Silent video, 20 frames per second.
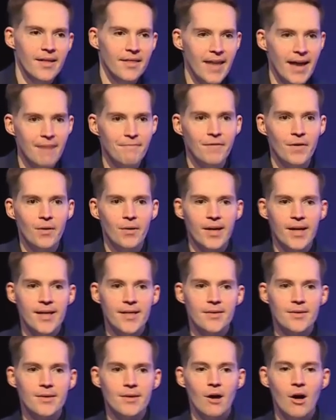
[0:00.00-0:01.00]
that
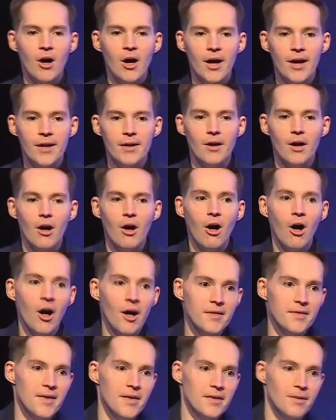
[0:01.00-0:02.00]
focus on
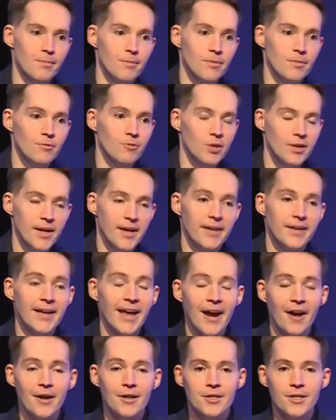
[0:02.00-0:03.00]
autism-related
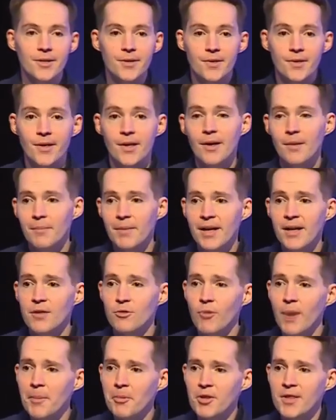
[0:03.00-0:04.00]
characters,
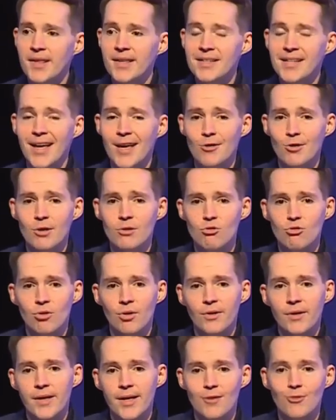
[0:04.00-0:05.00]
because representation
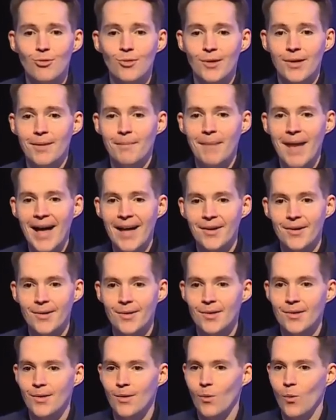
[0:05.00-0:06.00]
truly, truly
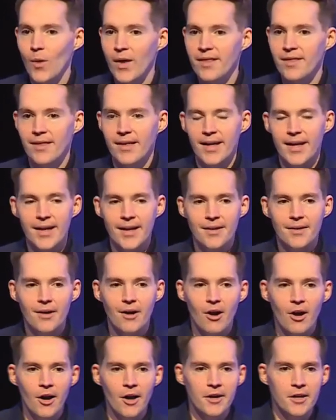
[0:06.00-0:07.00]
matters within
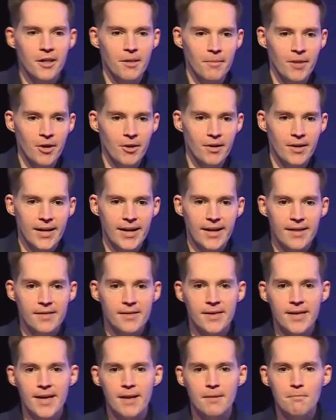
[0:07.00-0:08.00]
our community and
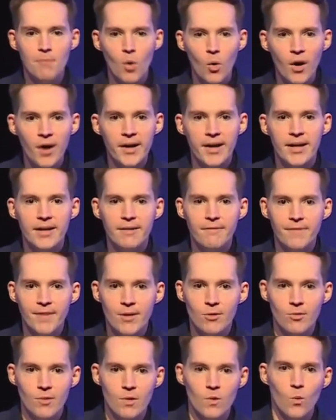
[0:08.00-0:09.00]
seeing more
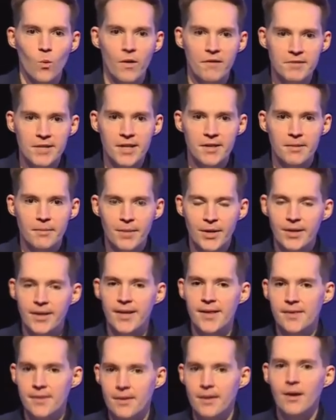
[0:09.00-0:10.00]
individuals with
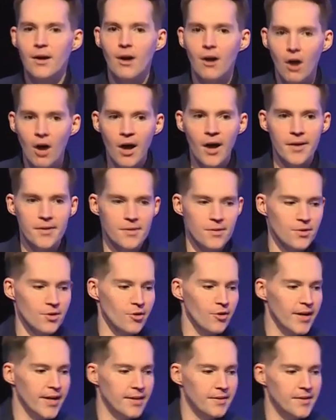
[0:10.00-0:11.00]
disabilities on the
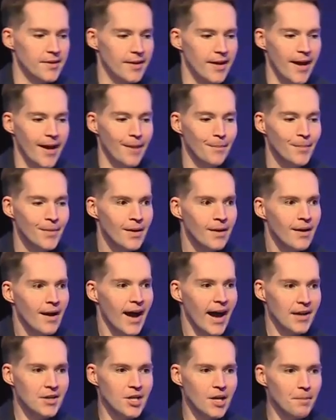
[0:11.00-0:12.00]
screen today.
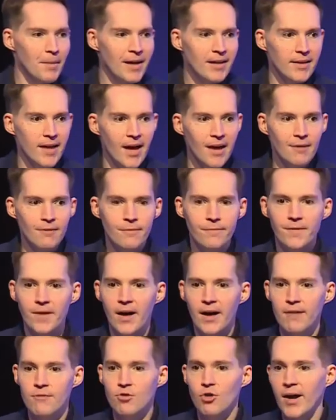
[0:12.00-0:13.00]
I took my love
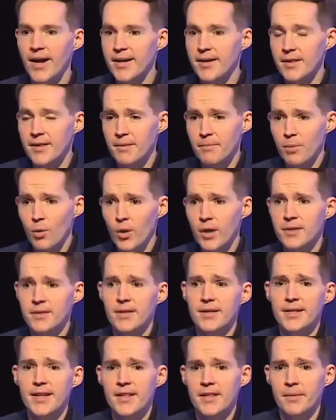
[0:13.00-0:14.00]
of trying to support
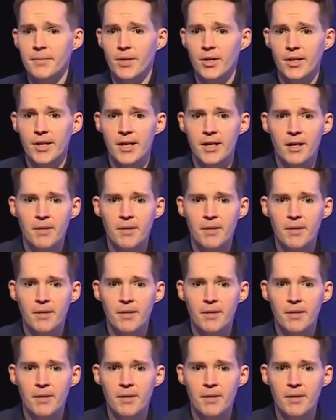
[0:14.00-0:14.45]
the disability